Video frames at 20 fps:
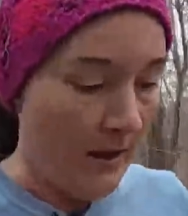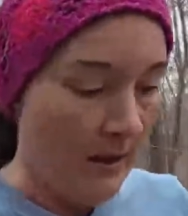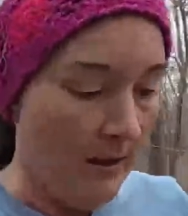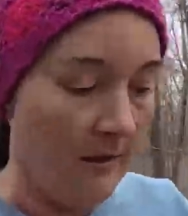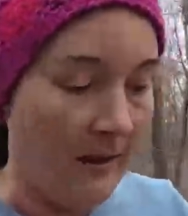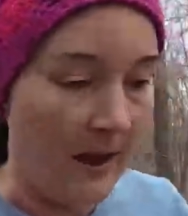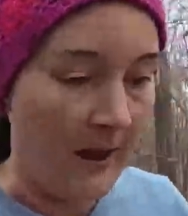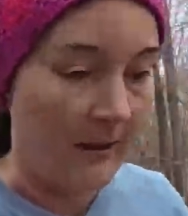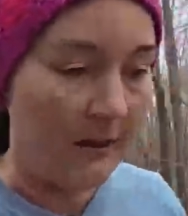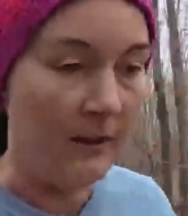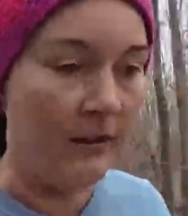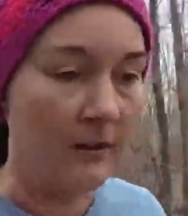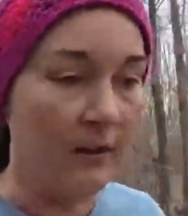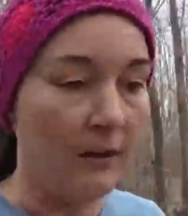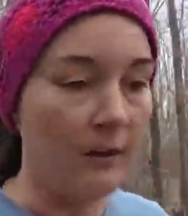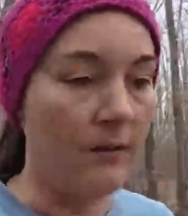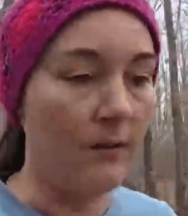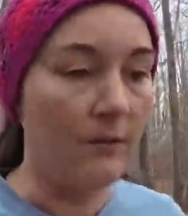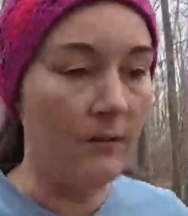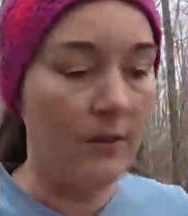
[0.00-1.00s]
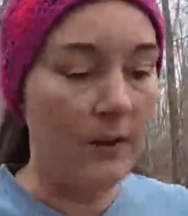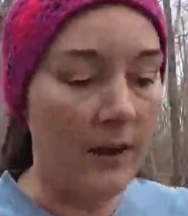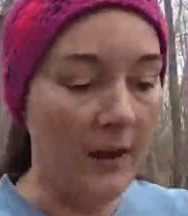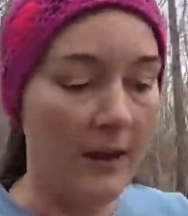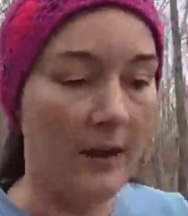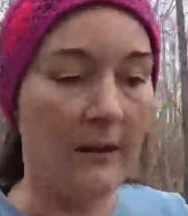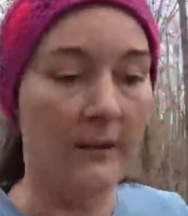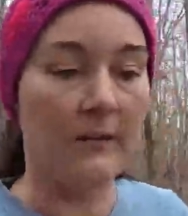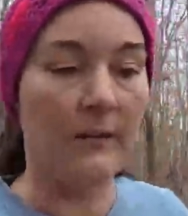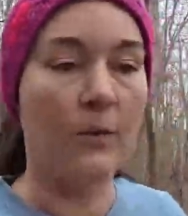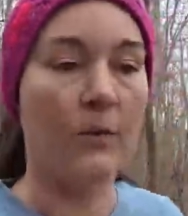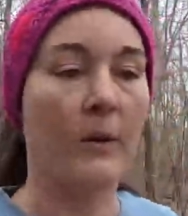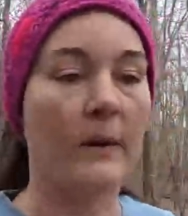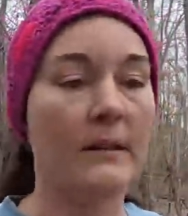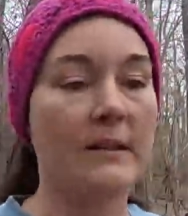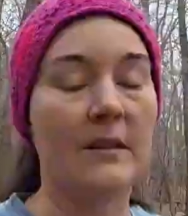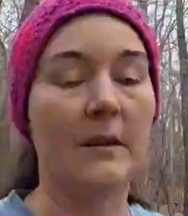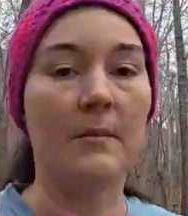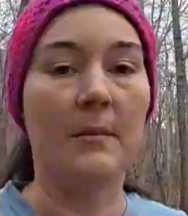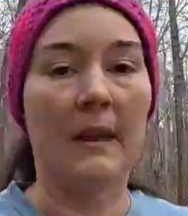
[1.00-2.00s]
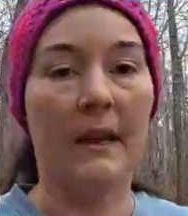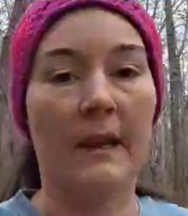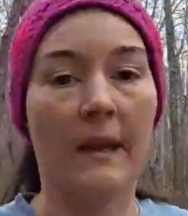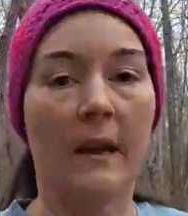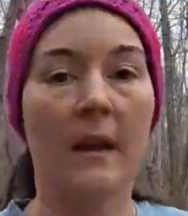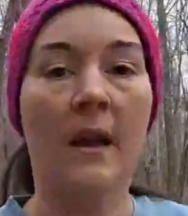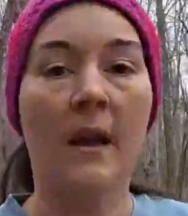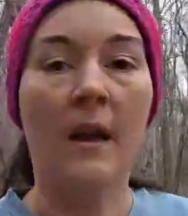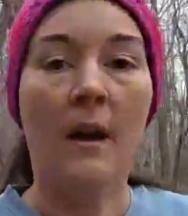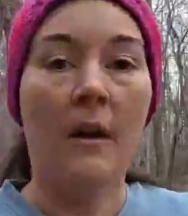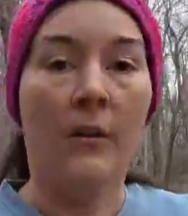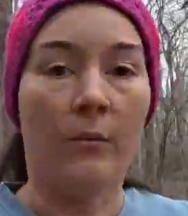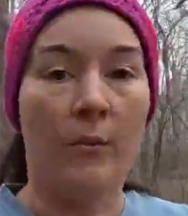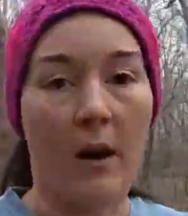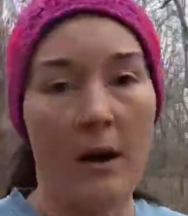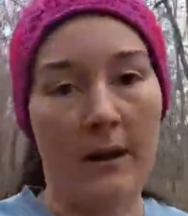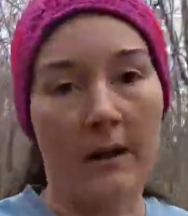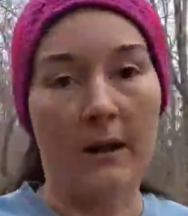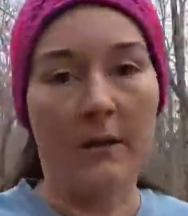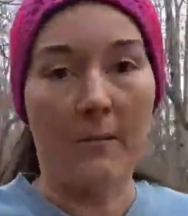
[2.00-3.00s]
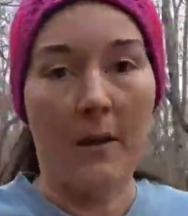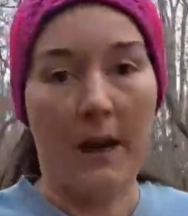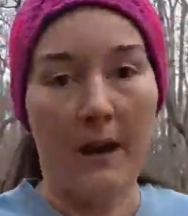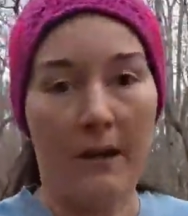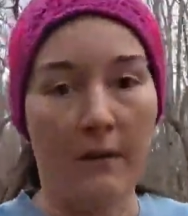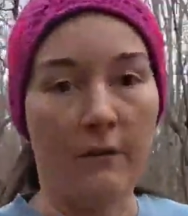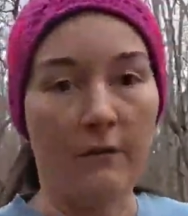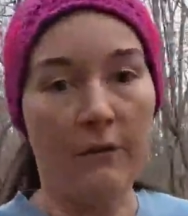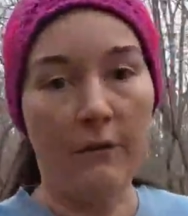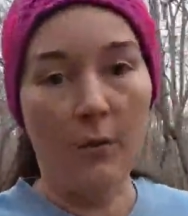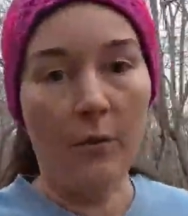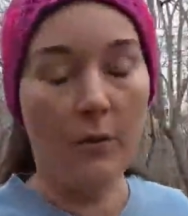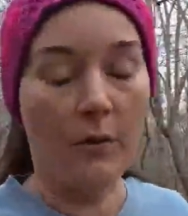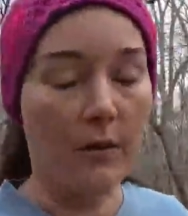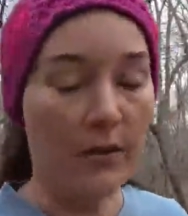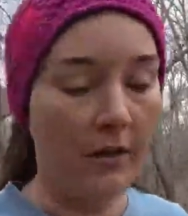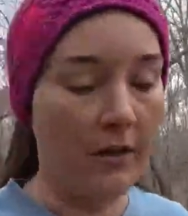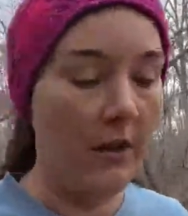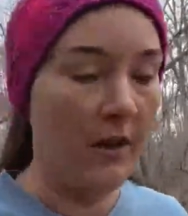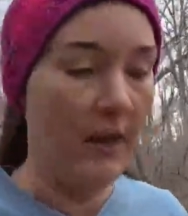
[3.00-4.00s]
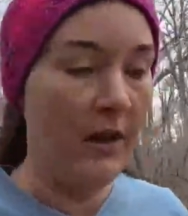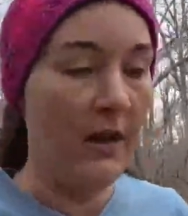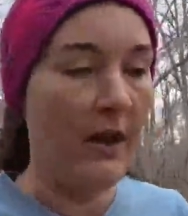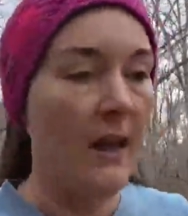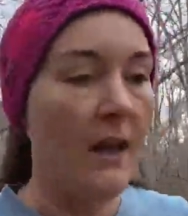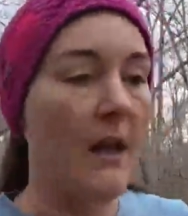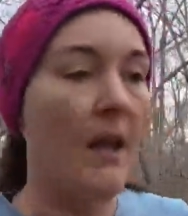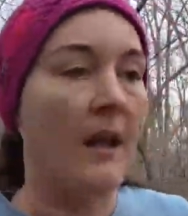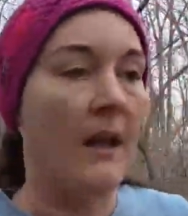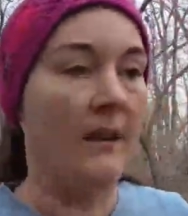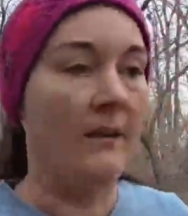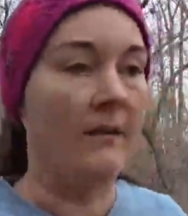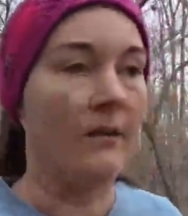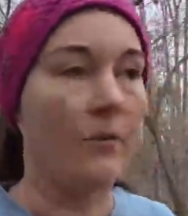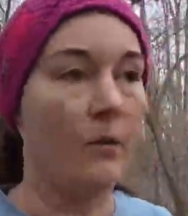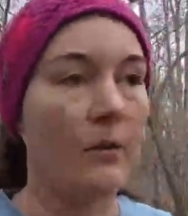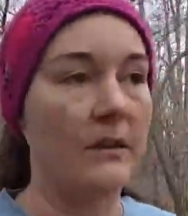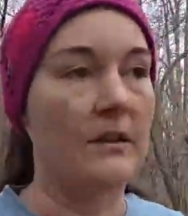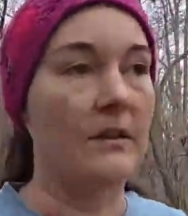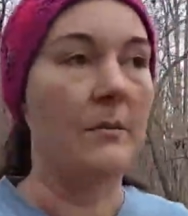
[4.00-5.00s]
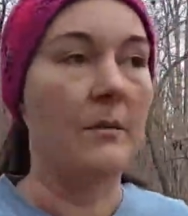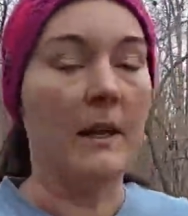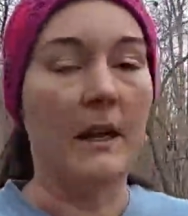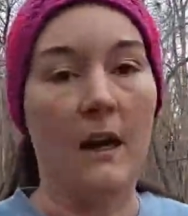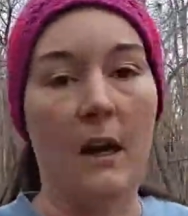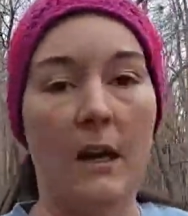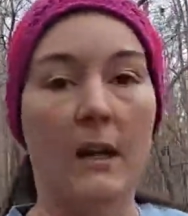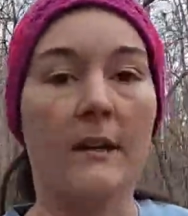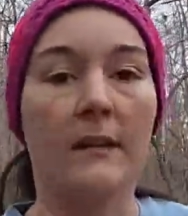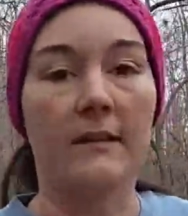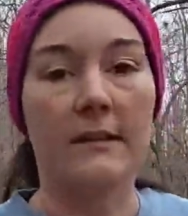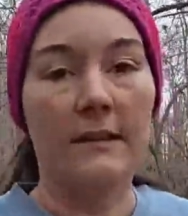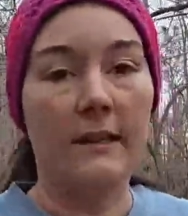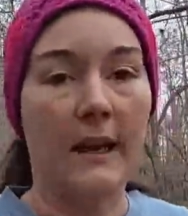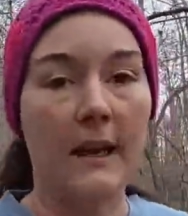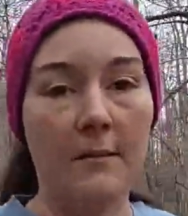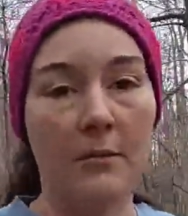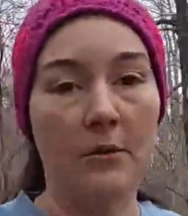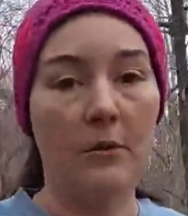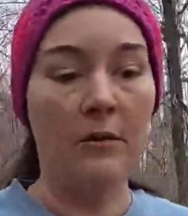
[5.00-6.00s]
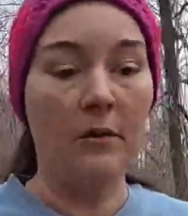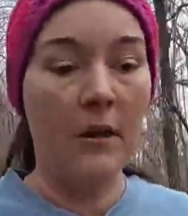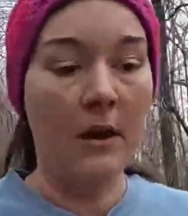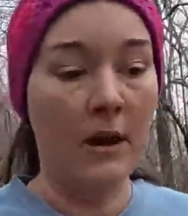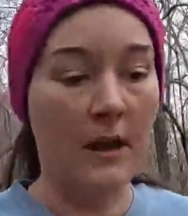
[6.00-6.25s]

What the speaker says: That canoe is going to be rocking back and forth. It's going to be unstable,